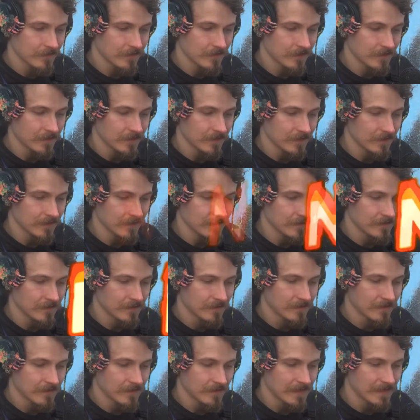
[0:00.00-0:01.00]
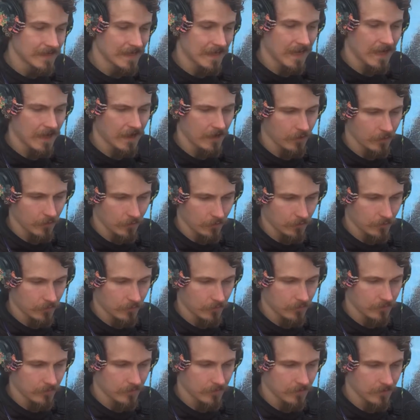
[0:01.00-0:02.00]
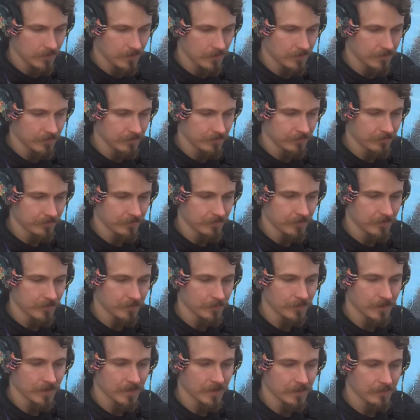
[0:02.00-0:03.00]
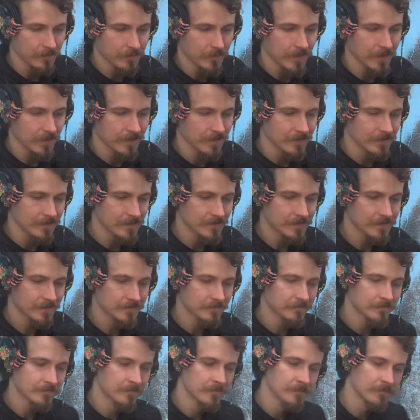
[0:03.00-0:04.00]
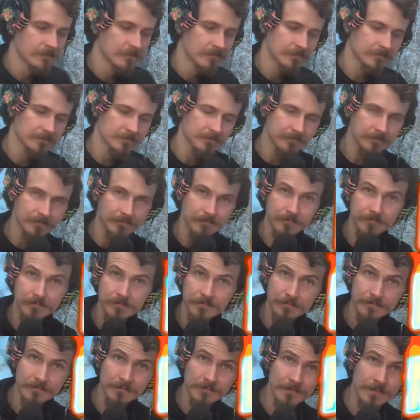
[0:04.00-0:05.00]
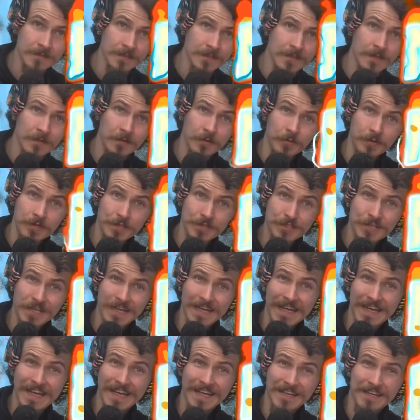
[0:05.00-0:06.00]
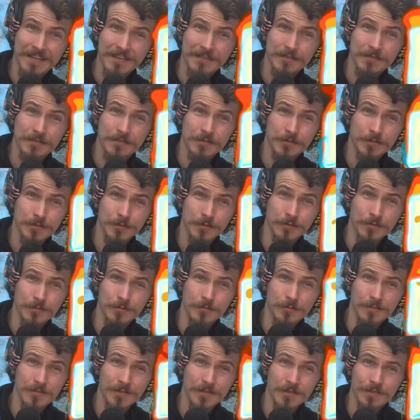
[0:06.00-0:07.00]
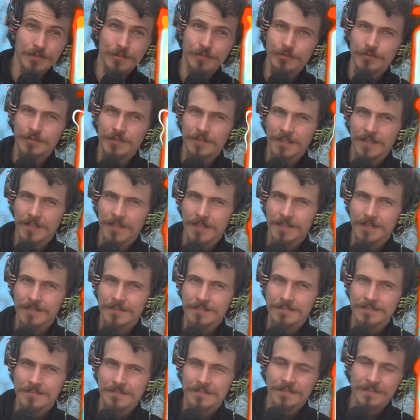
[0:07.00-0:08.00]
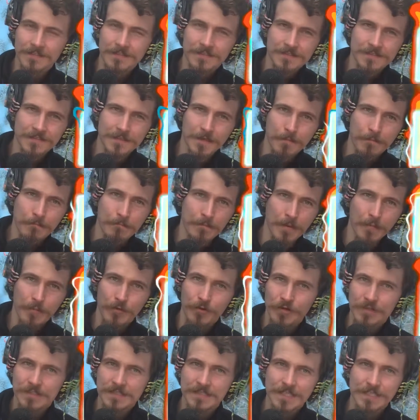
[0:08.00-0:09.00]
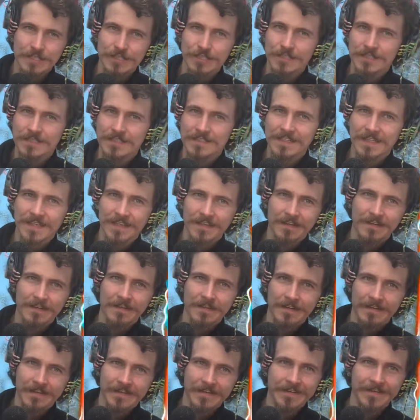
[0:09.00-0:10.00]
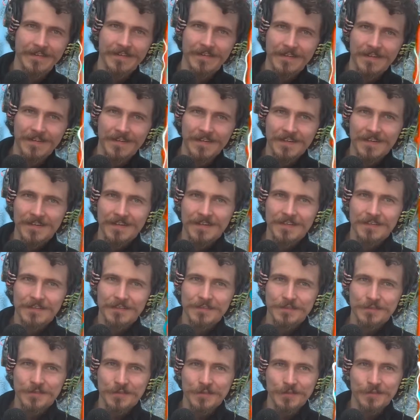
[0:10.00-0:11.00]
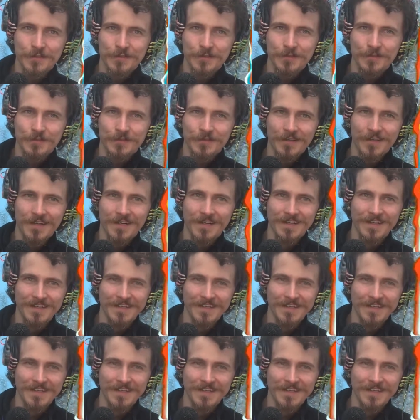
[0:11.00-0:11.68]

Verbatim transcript: the now of the Mind Palace, in which I had to utilize this memorization technique to